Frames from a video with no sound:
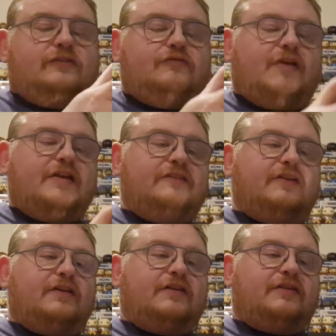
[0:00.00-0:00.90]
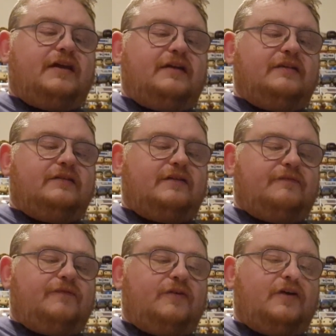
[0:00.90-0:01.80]
Stranger Things
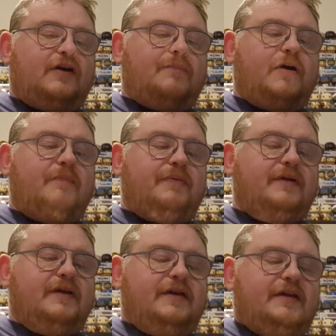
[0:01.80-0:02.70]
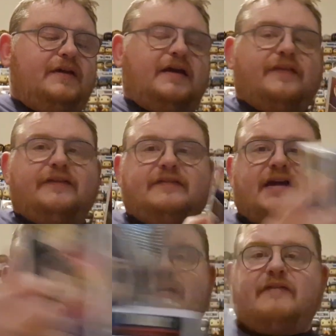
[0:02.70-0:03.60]
Funko Pop. And this
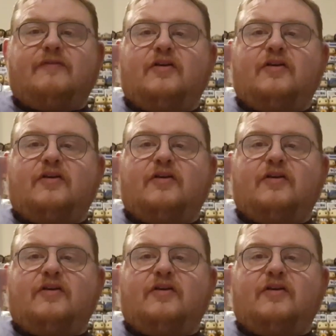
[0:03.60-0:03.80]
time I've